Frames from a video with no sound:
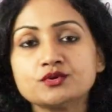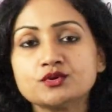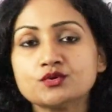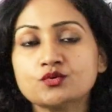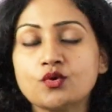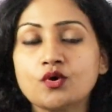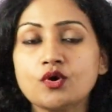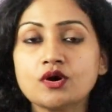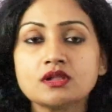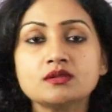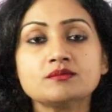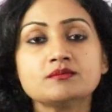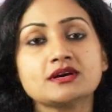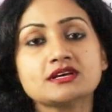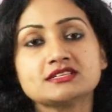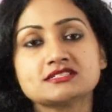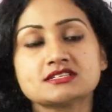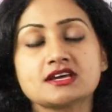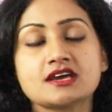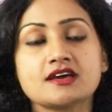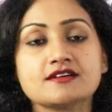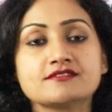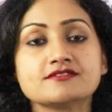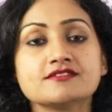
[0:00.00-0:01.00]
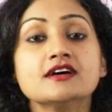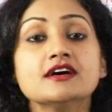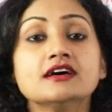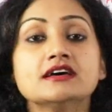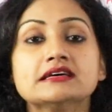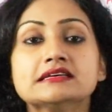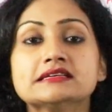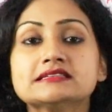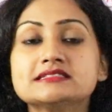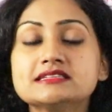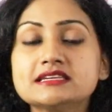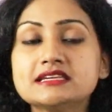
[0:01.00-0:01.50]
you all must have
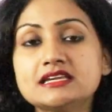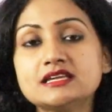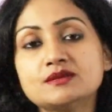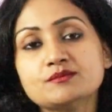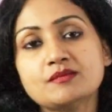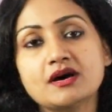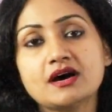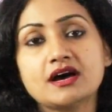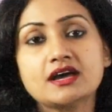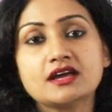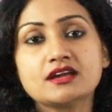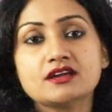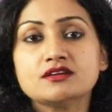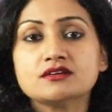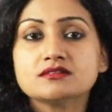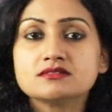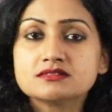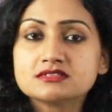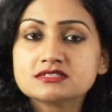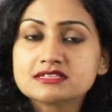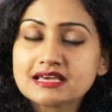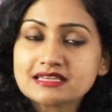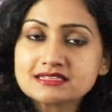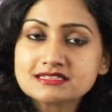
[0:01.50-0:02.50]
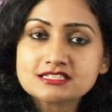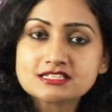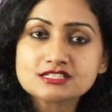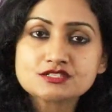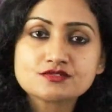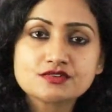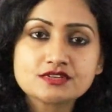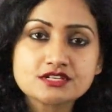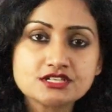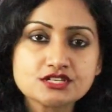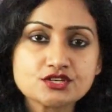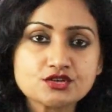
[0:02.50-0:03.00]
seen my tenses
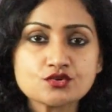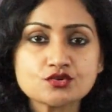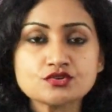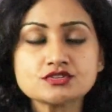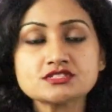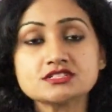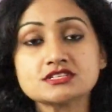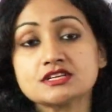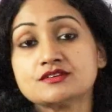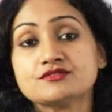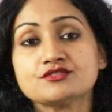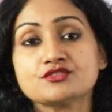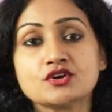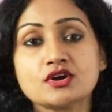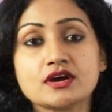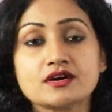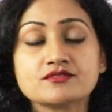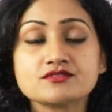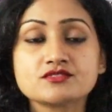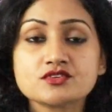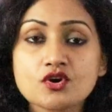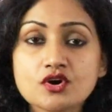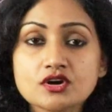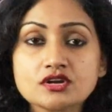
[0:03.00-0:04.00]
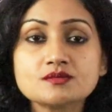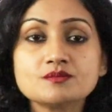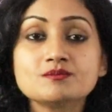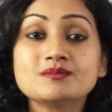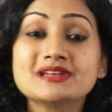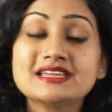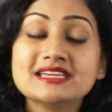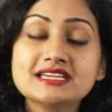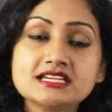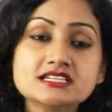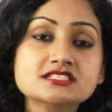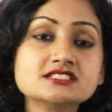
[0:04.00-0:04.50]
videos. If you have not,
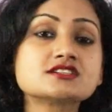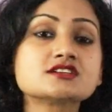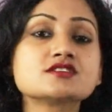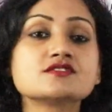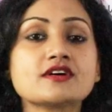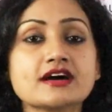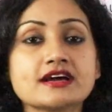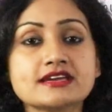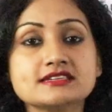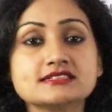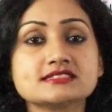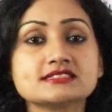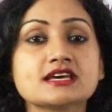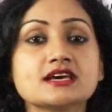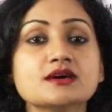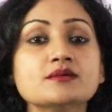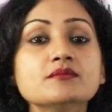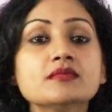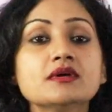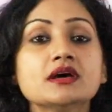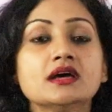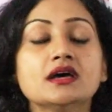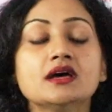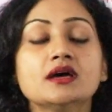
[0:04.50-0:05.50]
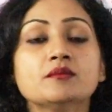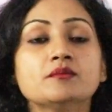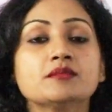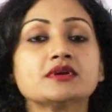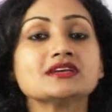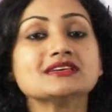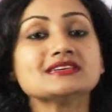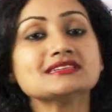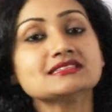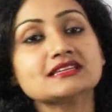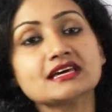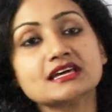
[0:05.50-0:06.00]
please revise them
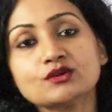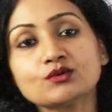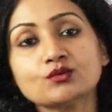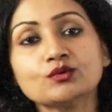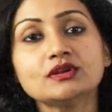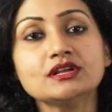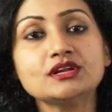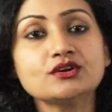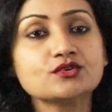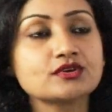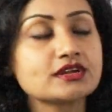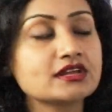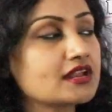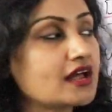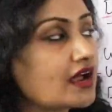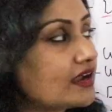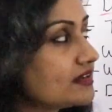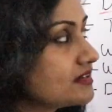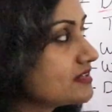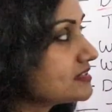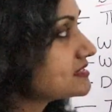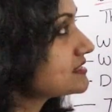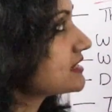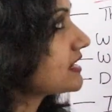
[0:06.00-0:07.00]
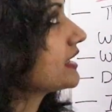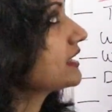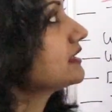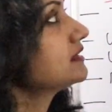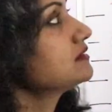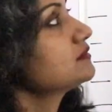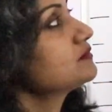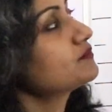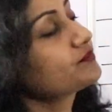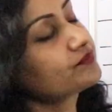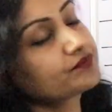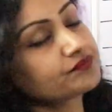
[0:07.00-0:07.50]
because then only you can
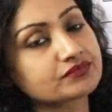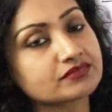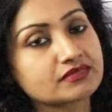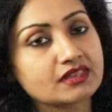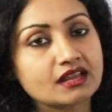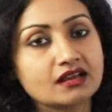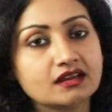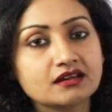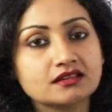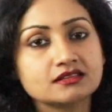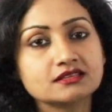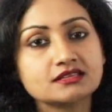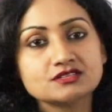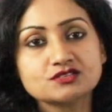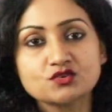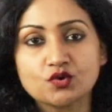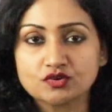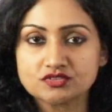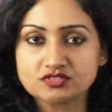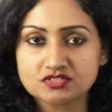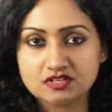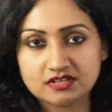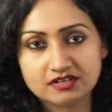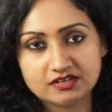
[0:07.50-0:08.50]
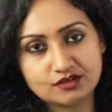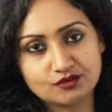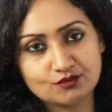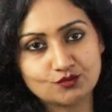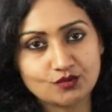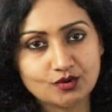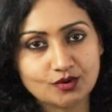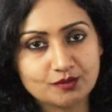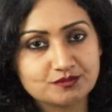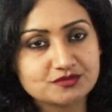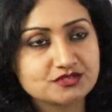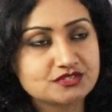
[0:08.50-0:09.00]
understand these auxiliary
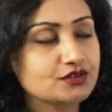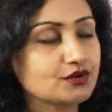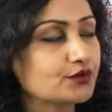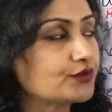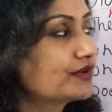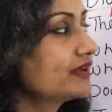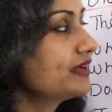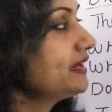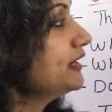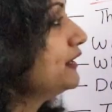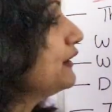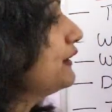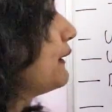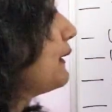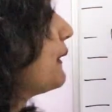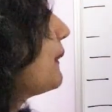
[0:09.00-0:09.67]
verbs. Okay.